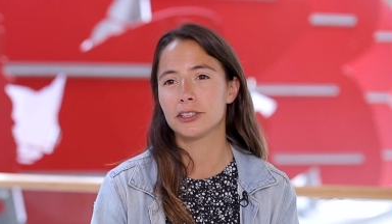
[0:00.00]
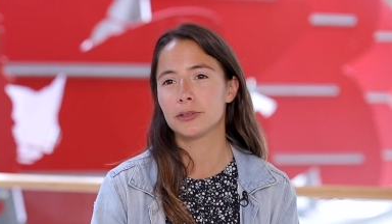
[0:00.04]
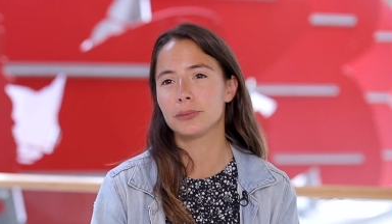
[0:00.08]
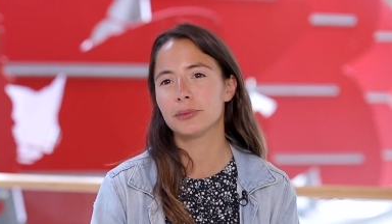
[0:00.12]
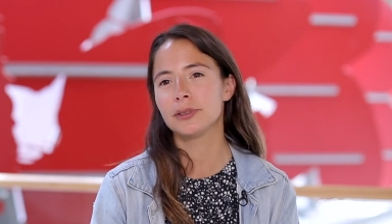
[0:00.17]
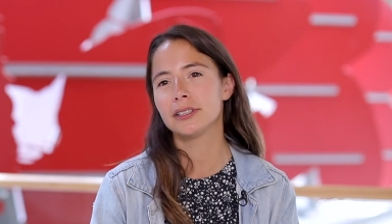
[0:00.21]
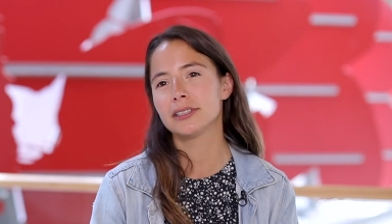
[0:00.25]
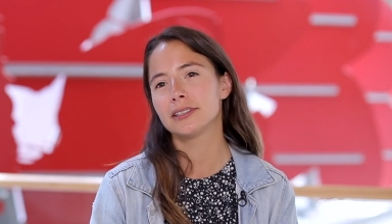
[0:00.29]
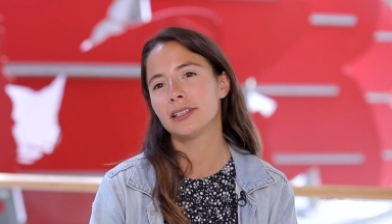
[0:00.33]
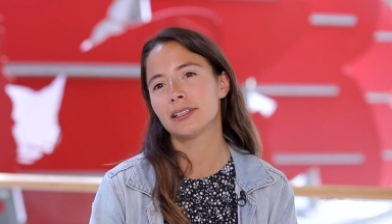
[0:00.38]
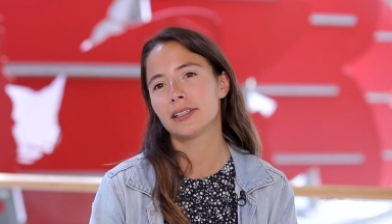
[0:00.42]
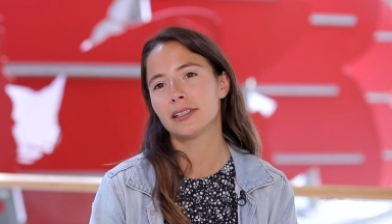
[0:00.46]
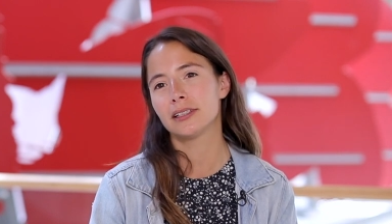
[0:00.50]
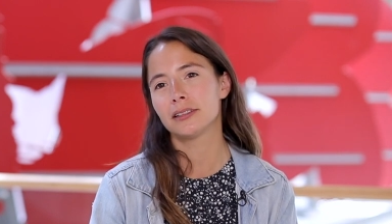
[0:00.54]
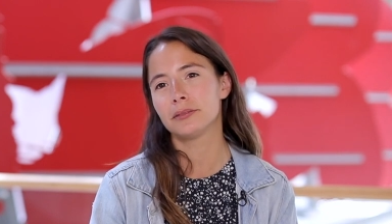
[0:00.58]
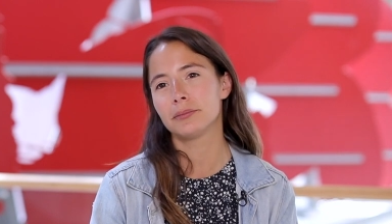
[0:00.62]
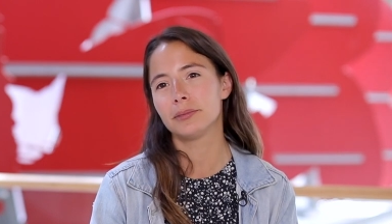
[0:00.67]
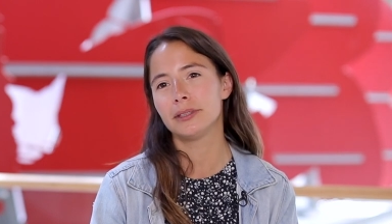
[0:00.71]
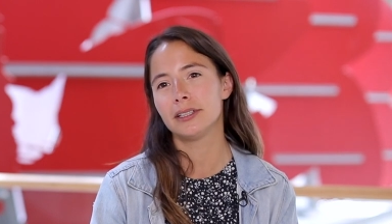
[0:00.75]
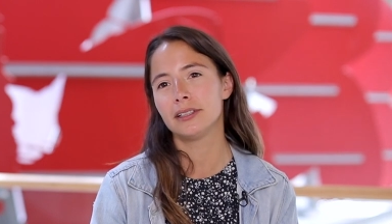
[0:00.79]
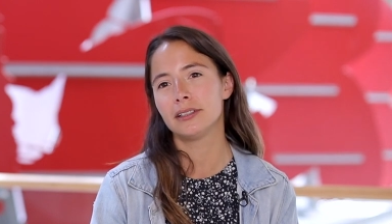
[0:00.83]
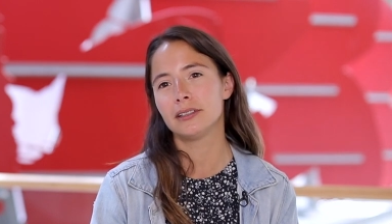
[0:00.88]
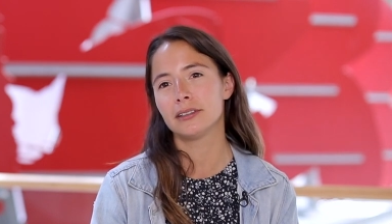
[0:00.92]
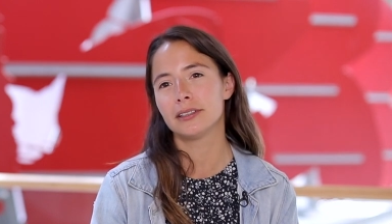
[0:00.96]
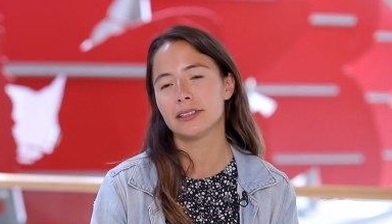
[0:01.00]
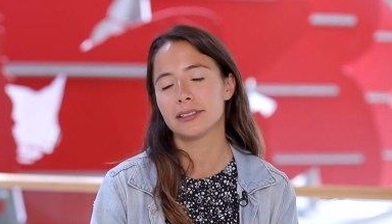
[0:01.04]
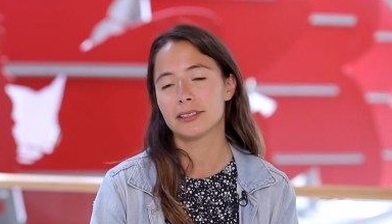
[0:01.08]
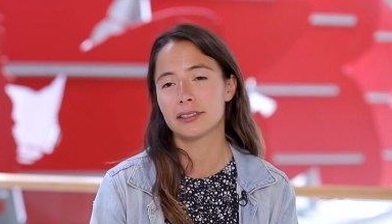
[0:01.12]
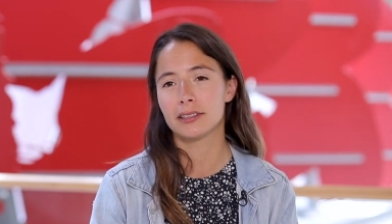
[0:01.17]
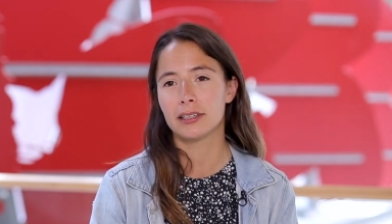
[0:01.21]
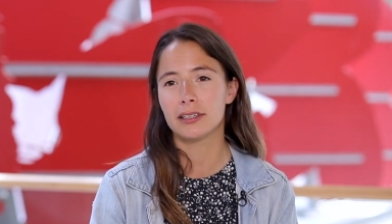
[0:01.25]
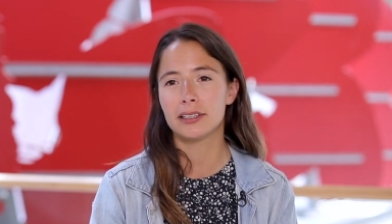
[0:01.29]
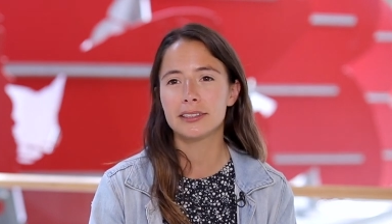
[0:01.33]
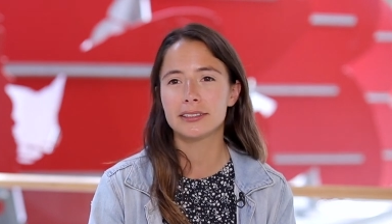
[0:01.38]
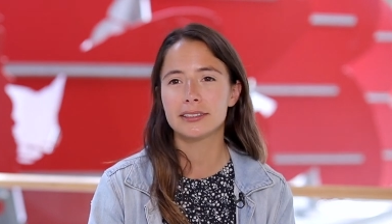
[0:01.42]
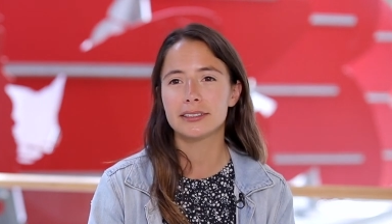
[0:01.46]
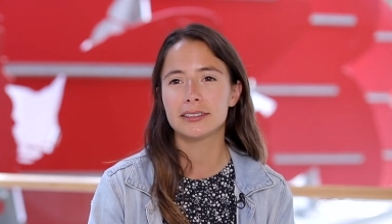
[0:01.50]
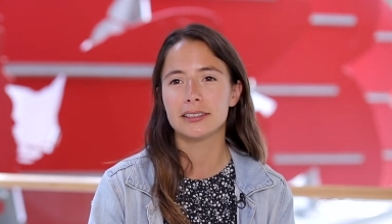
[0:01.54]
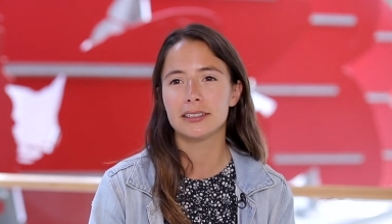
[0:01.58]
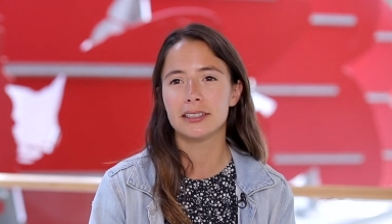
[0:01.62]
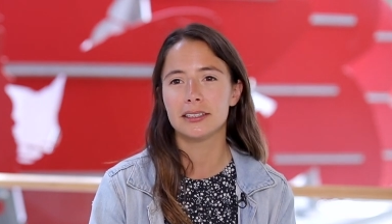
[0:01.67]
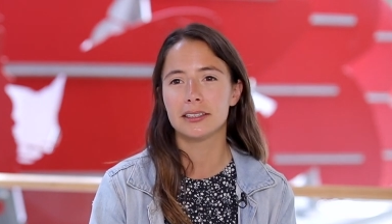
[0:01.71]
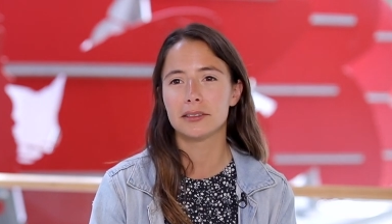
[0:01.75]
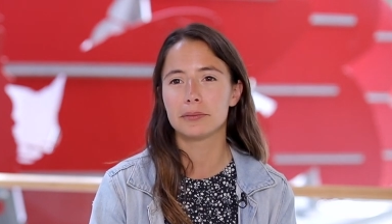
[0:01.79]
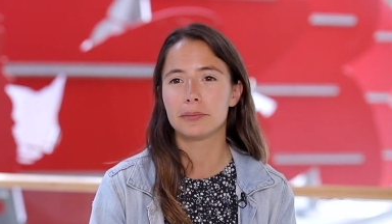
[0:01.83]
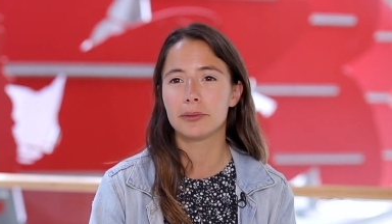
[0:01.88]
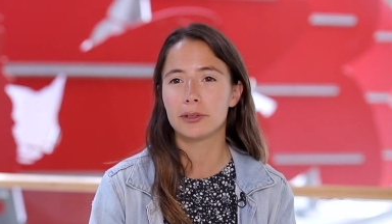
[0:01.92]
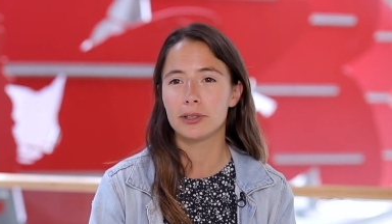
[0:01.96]
topics that are being discussed
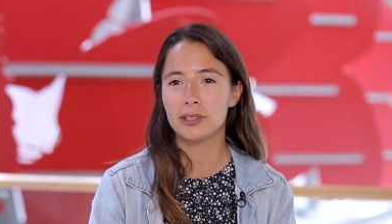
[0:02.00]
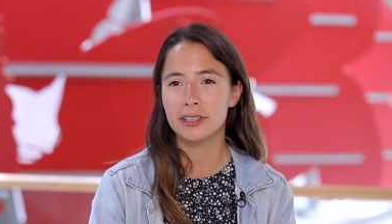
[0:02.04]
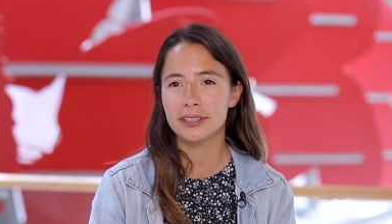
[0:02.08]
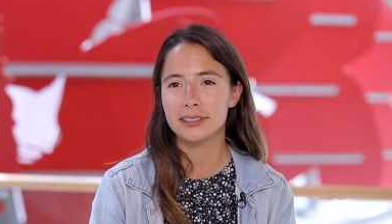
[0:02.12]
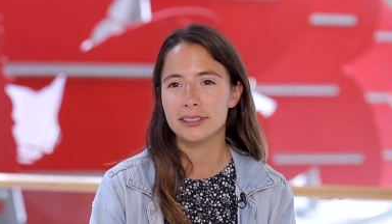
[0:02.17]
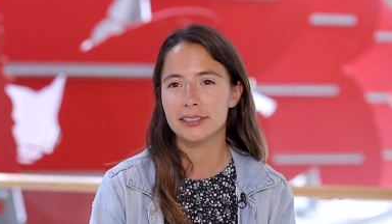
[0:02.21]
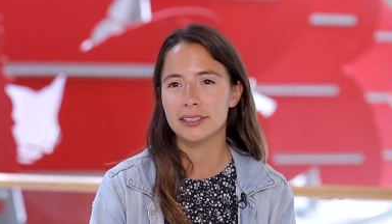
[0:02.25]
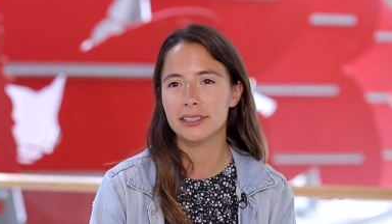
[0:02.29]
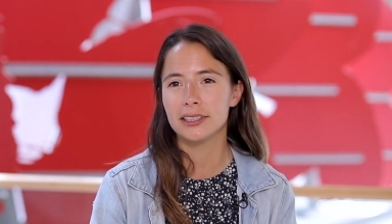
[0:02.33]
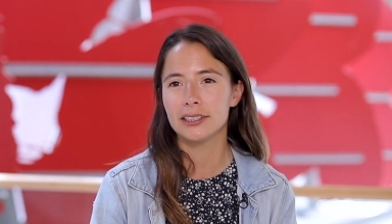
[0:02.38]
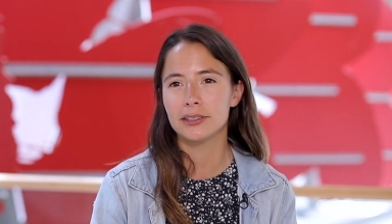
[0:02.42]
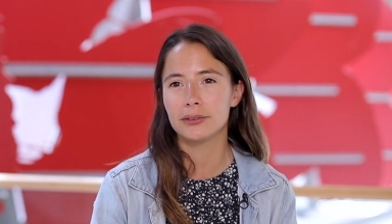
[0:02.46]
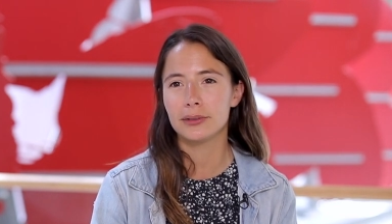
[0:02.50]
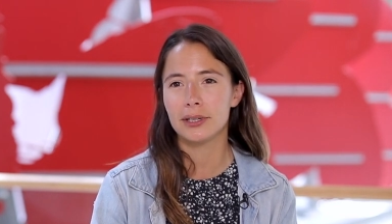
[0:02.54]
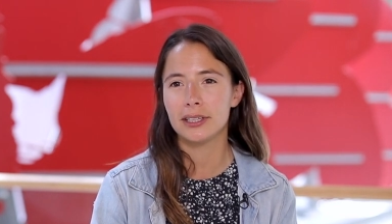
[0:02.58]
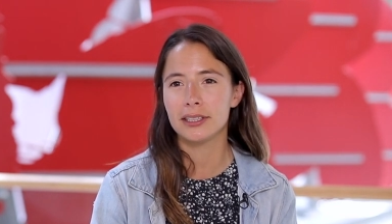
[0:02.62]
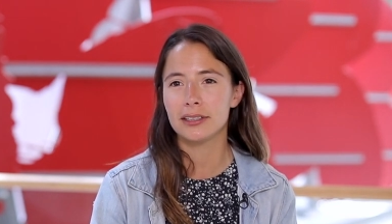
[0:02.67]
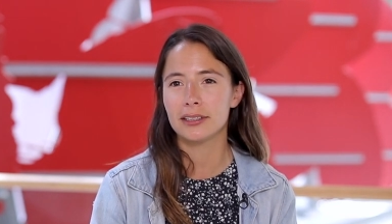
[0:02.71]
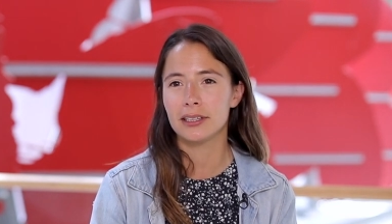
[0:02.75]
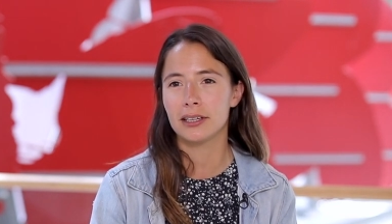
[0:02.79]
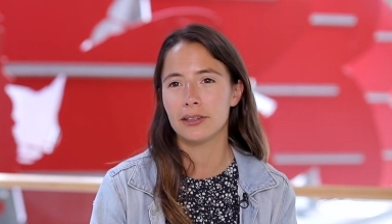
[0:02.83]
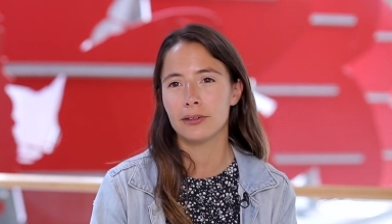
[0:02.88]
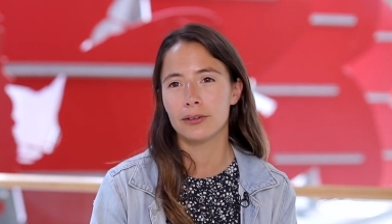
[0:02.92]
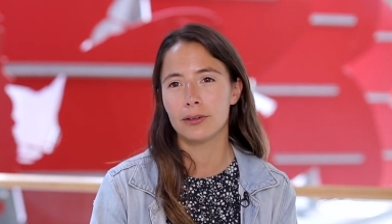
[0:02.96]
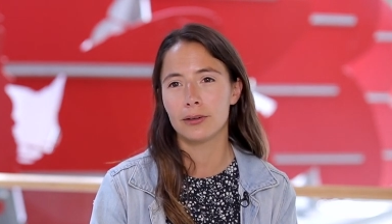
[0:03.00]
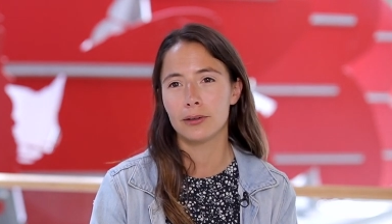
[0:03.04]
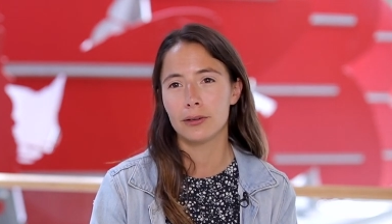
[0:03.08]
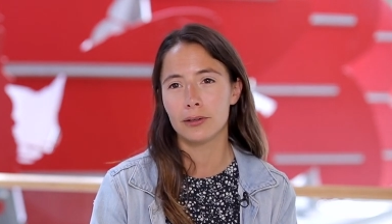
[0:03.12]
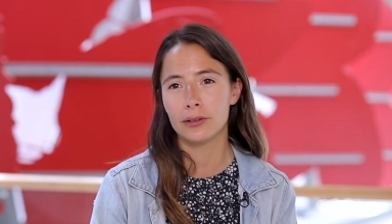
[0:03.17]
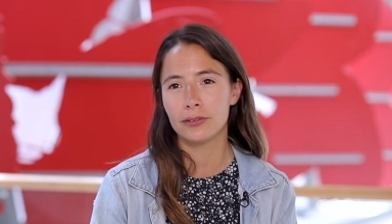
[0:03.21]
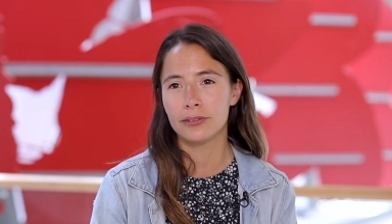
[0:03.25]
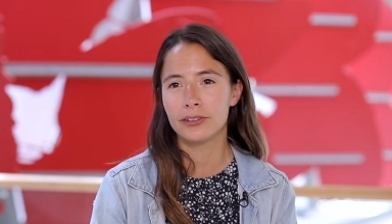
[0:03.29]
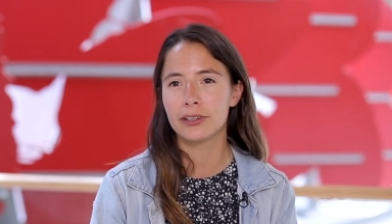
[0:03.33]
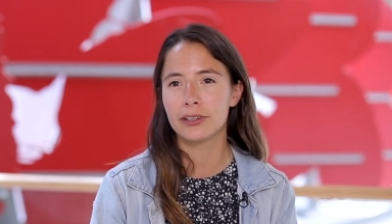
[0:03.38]
in policy right now all